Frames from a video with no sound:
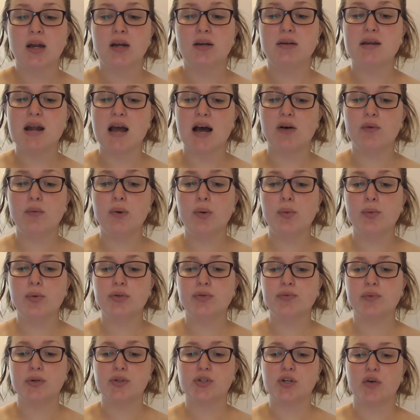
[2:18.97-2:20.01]
Now we will
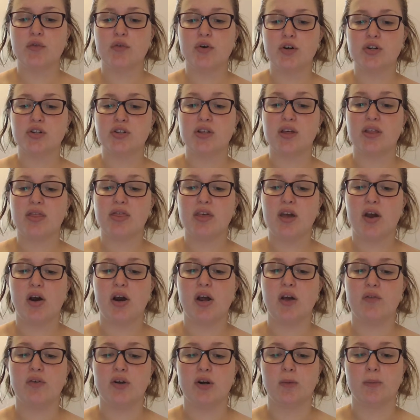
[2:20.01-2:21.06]
switch over to the
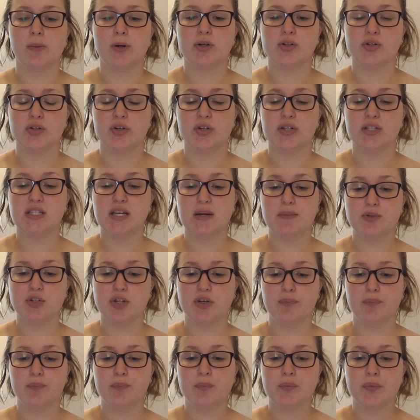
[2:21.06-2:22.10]
theory of interpersonal
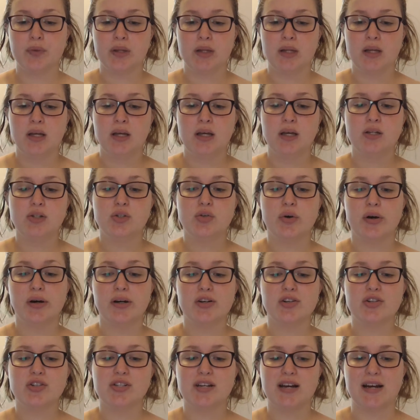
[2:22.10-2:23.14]
deception, to
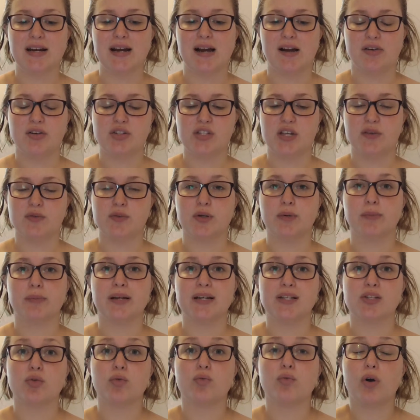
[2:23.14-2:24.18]
understand how deception
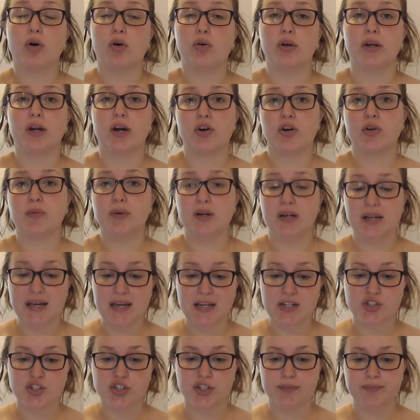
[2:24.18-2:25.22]
plays a role in our
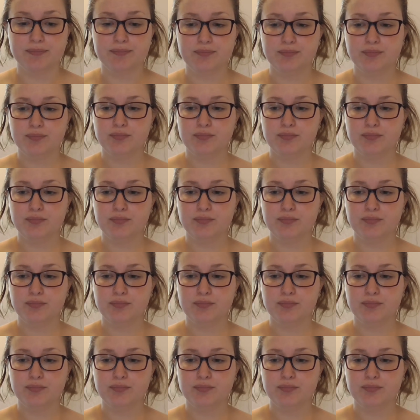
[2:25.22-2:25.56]
communication.